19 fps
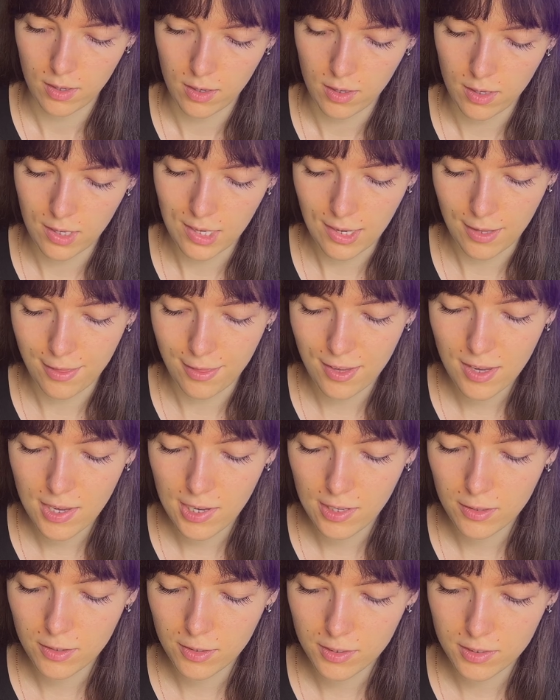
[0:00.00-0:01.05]
And I think
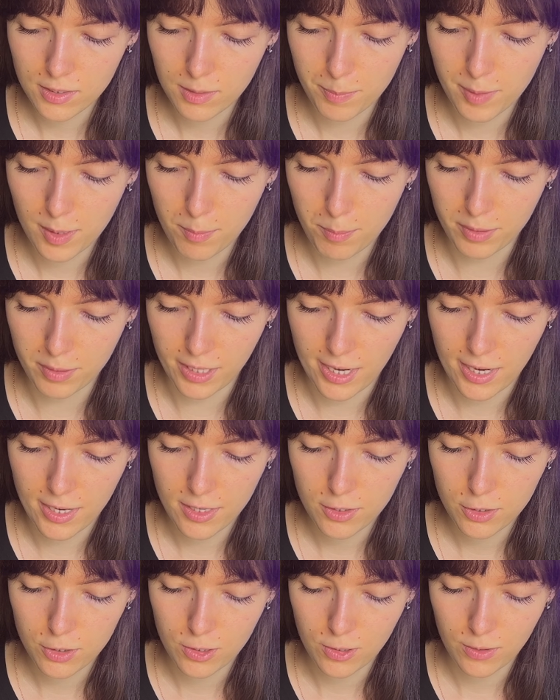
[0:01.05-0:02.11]
he looks a bit
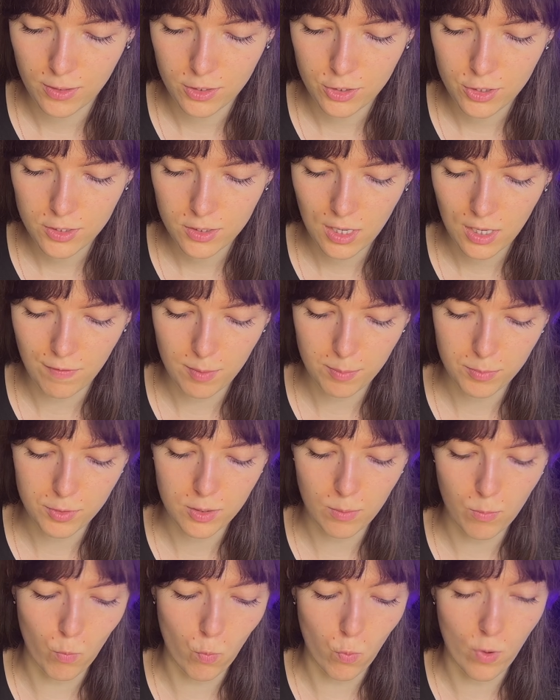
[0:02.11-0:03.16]
bland, so let's just give him
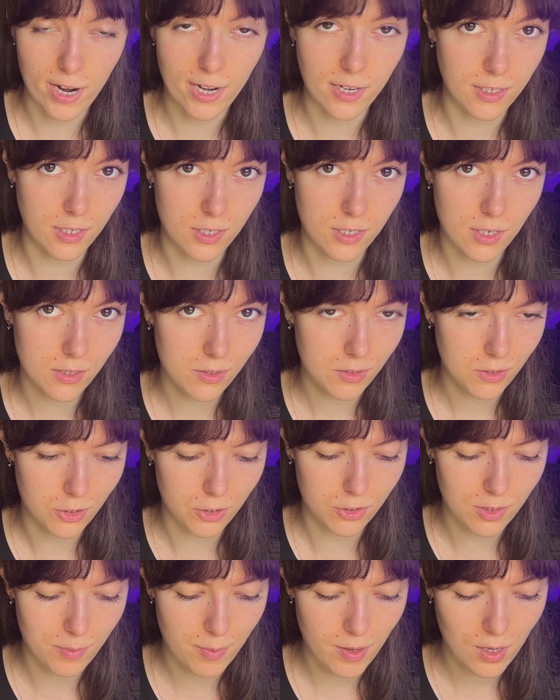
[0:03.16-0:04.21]
some white details
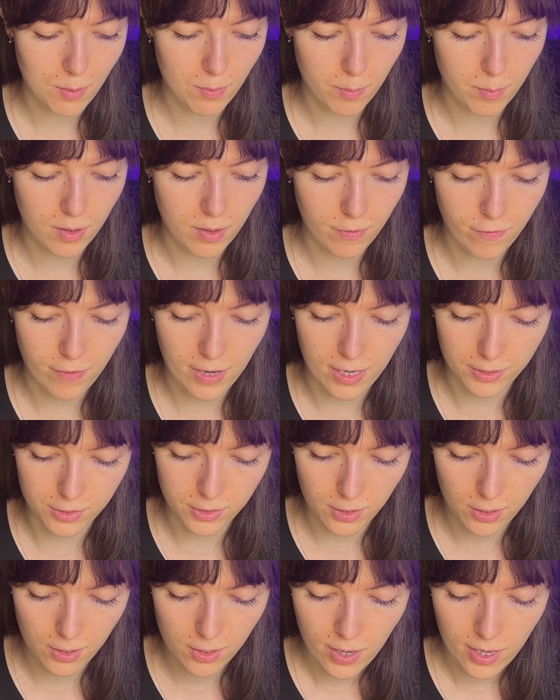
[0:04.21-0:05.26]
just to make him a bit
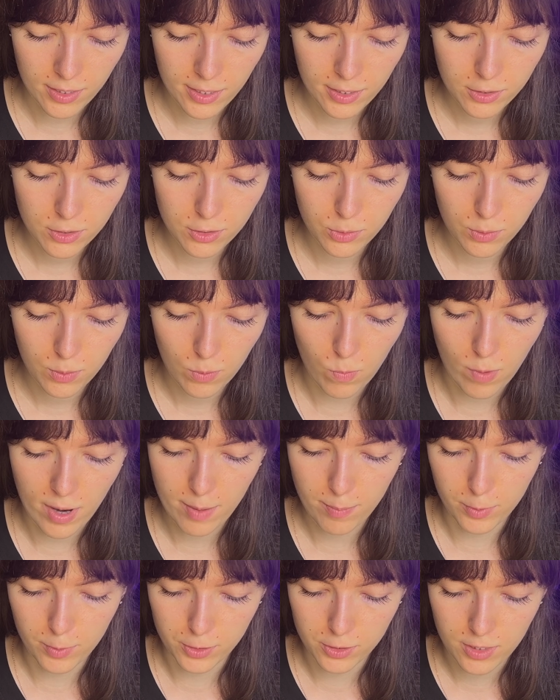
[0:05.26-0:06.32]
fancier. I like to do a
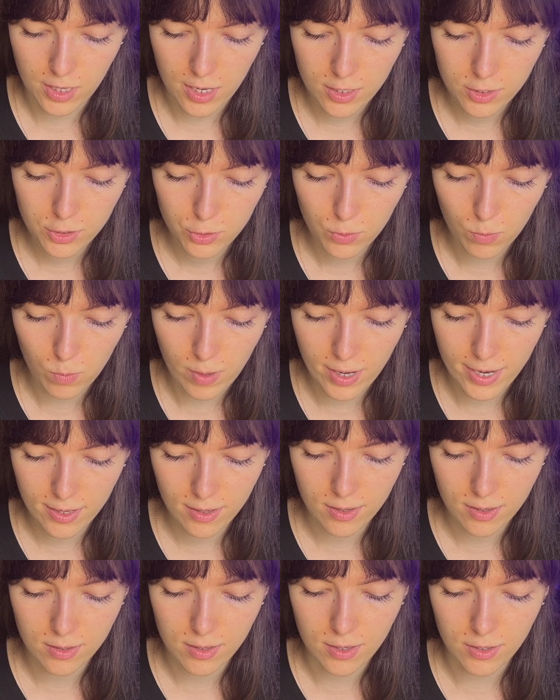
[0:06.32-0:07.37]
white mustache, white
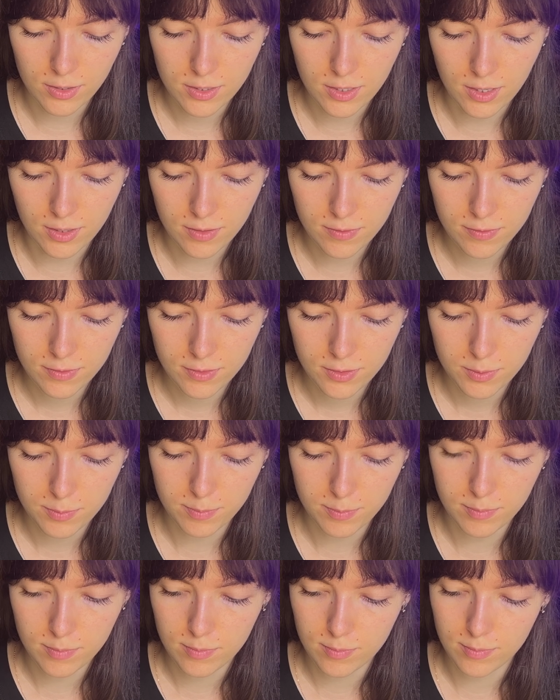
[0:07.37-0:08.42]
ear tufts.
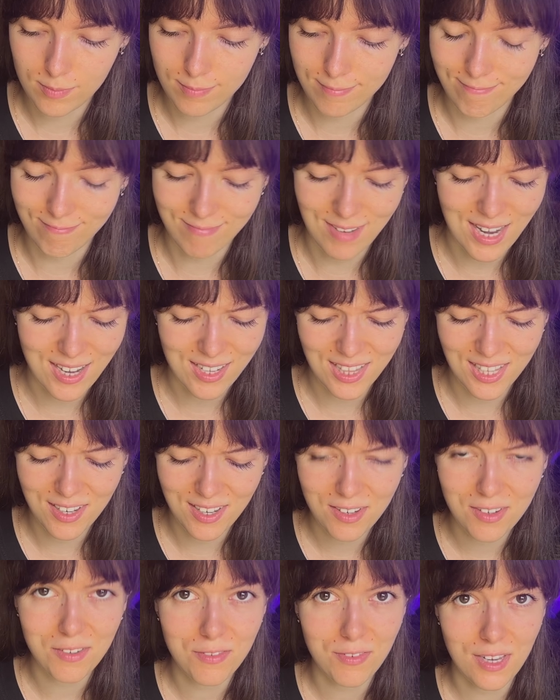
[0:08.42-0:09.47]
I
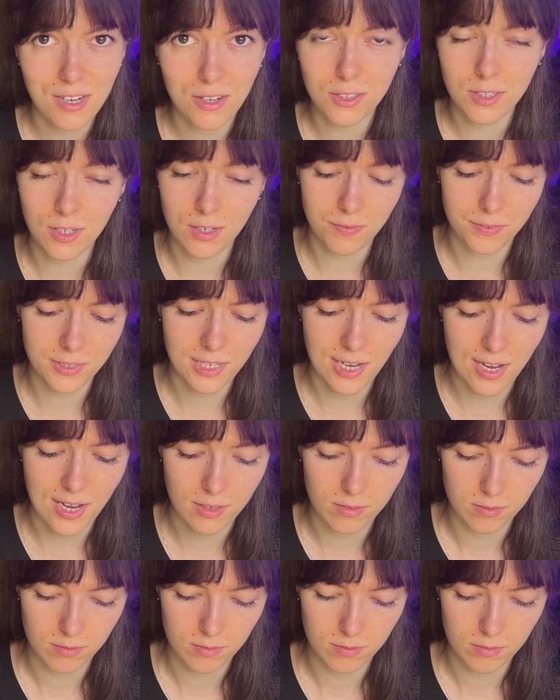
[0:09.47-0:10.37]
love ear tufts, cat.